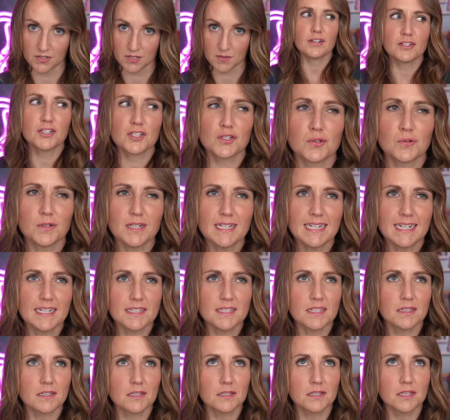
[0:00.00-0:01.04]
The story has
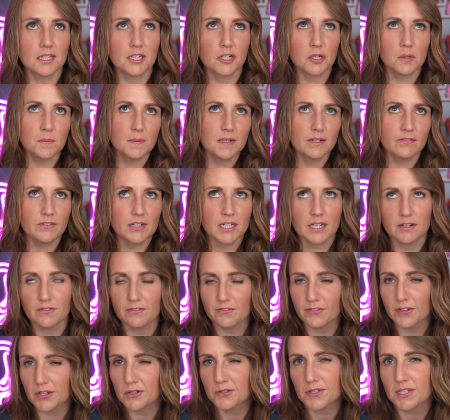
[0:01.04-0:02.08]
a little bit of a
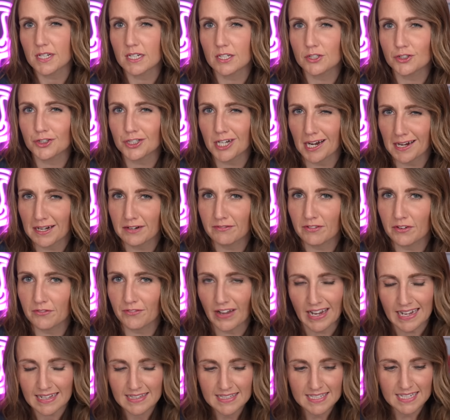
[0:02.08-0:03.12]
confusing chain of
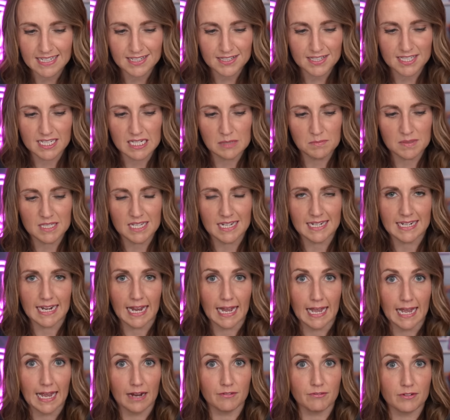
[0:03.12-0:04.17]
events. It seems like
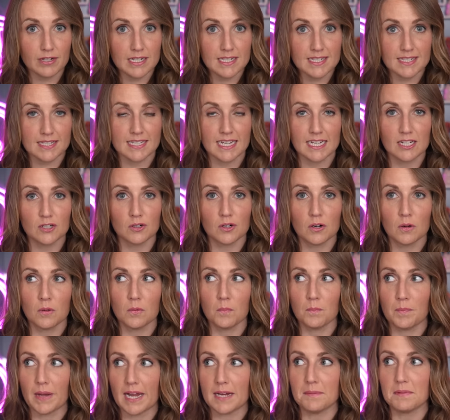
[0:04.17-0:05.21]
every single
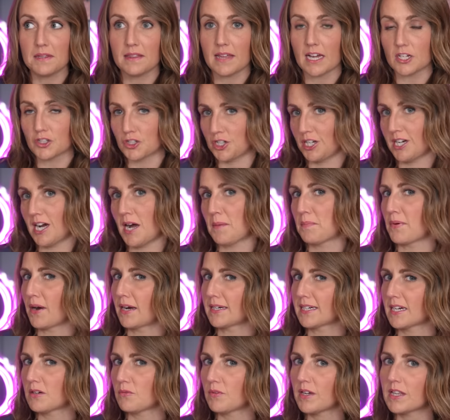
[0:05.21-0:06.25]
baby that she got
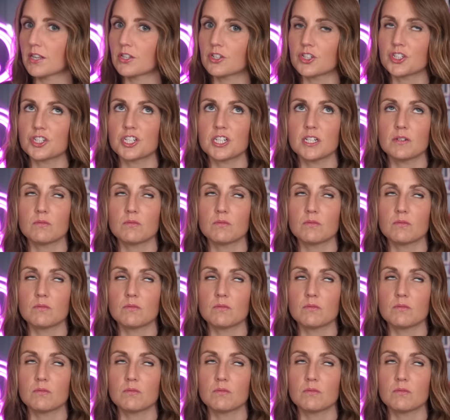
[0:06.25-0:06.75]
pregnant with, she